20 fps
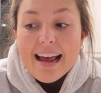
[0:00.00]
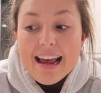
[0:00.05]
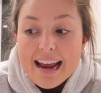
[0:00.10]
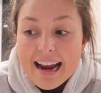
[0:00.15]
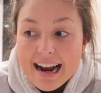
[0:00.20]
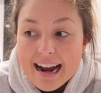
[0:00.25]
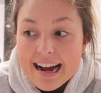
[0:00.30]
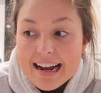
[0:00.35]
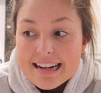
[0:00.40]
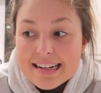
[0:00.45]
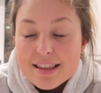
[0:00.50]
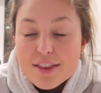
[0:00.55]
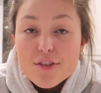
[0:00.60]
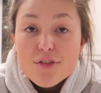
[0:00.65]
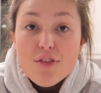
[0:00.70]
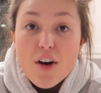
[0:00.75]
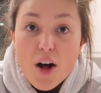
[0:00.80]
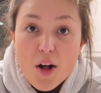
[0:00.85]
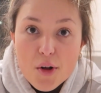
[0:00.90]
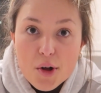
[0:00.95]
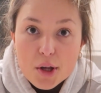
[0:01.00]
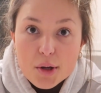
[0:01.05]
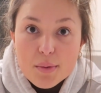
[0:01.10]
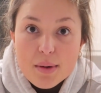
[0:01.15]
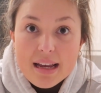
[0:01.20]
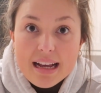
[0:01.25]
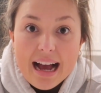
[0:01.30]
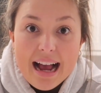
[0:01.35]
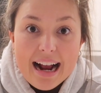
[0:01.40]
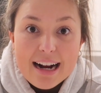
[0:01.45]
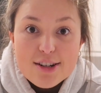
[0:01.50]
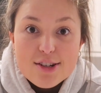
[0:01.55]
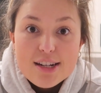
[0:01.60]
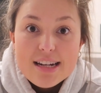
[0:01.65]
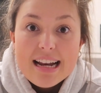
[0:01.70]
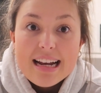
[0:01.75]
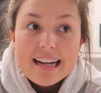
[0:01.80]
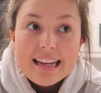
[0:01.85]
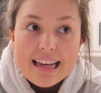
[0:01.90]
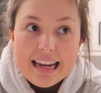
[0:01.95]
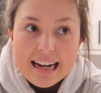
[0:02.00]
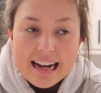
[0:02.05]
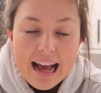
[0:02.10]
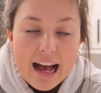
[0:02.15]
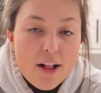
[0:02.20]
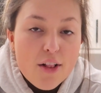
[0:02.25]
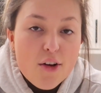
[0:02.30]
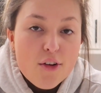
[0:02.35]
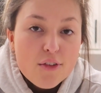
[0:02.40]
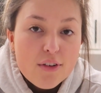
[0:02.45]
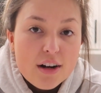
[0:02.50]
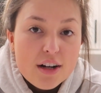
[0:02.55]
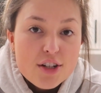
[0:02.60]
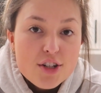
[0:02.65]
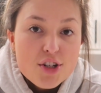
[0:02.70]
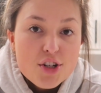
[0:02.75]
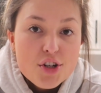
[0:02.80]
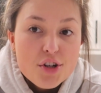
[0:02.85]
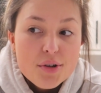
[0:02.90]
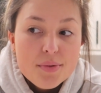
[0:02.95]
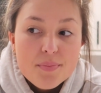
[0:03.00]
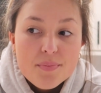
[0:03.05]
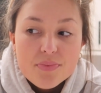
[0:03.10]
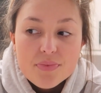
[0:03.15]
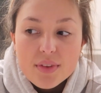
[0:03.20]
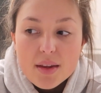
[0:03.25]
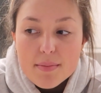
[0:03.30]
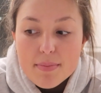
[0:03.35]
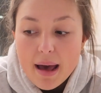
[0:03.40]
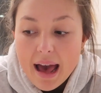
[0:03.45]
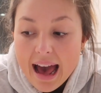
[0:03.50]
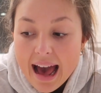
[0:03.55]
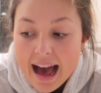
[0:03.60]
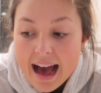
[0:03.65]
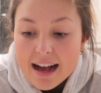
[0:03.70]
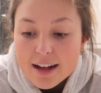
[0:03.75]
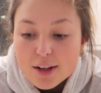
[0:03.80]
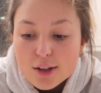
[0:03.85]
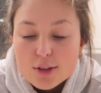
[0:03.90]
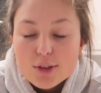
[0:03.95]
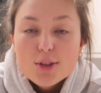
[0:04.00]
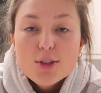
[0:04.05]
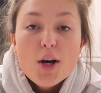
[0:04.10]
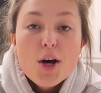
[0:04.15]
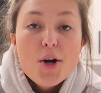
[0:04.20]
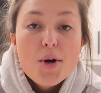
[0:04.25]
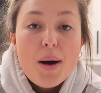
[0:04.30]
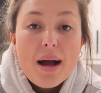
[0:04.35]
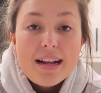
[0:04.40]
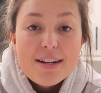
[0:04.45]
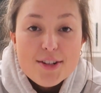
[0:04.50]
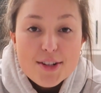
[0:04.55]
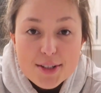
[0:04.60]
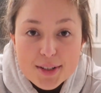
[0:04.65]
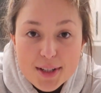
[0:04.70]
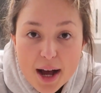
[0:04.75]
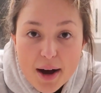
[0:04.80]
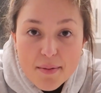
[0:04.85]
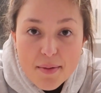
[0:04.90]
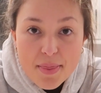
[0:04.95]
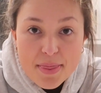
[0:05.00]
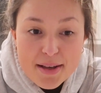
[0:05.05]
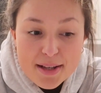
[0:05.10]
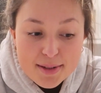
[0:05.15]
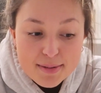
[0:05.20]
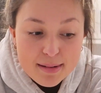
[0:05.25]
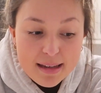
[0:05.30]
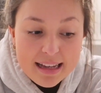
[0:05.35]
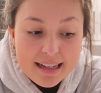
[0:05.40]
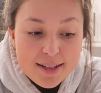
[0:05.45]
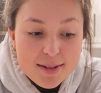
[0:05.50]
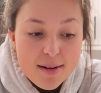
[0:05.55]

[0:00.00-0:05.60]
And the following week, I actually didn't get a HelloFresh pack. So I just got one this week.